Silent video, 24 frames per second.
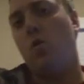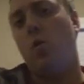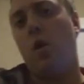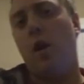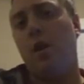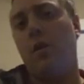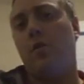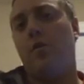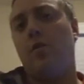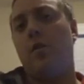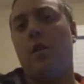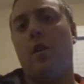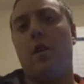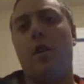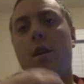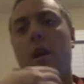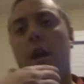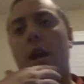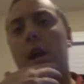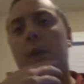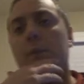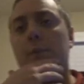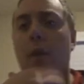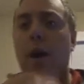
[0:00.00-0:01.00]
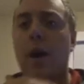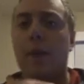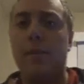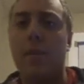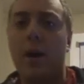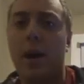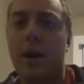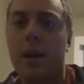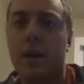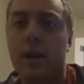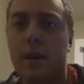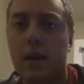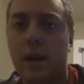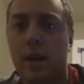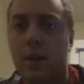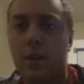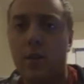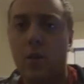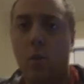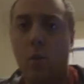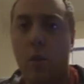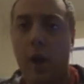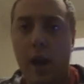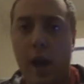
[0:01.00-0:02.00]
question. In my mind,
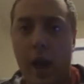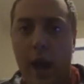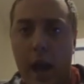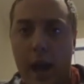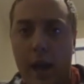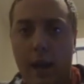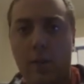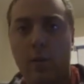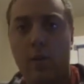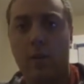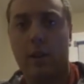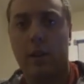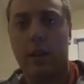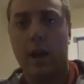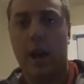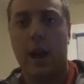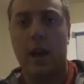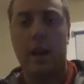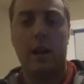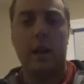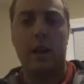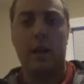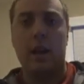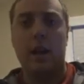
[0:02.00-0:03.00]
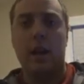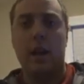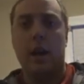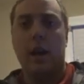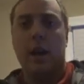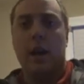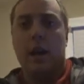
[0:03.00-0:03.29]
the way I looked at it,